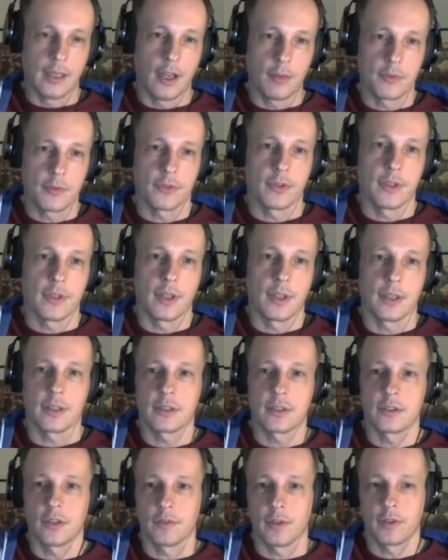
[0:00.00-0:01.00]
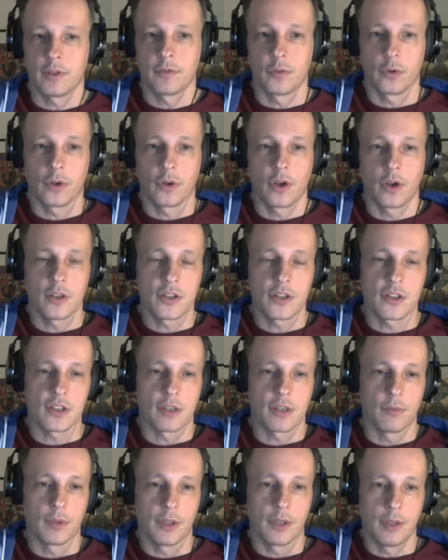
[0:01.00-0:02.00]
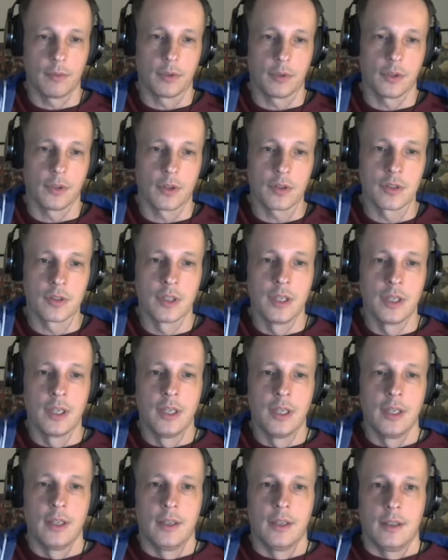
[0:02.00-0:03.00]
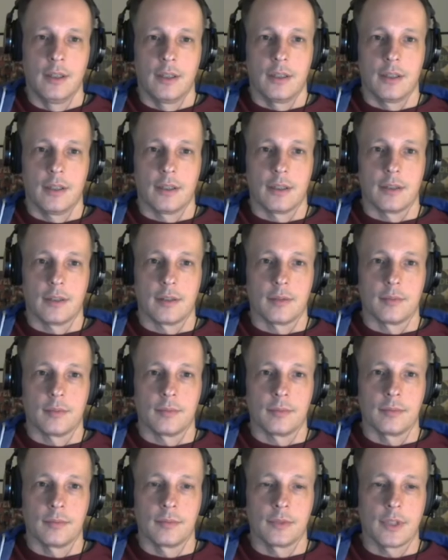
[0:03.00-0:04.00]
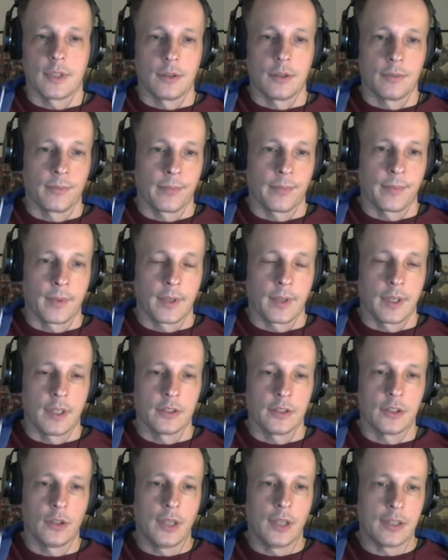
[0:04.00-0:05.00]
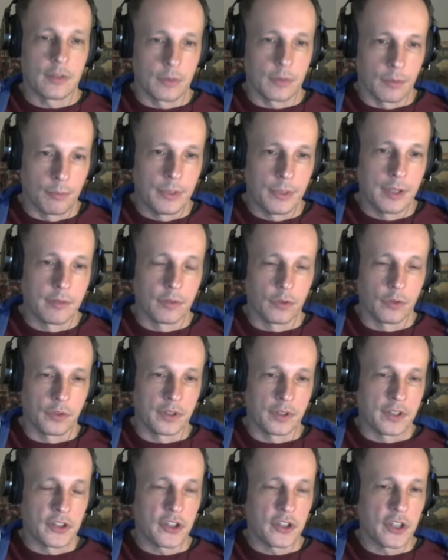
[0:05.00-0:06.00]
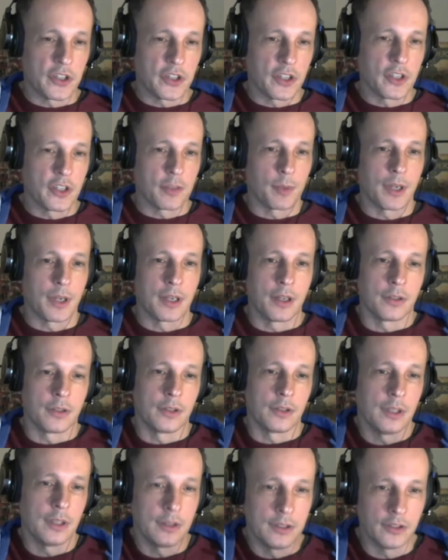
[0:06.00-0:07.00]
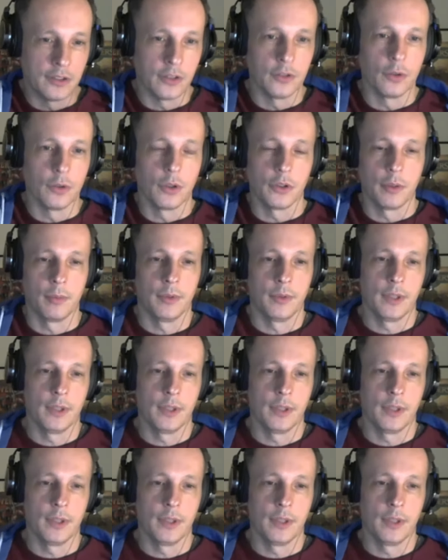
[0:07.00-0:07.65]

And helps with like stuff like forecasts and whatnot. So I still get to be involved in decisions, but I don't need to do all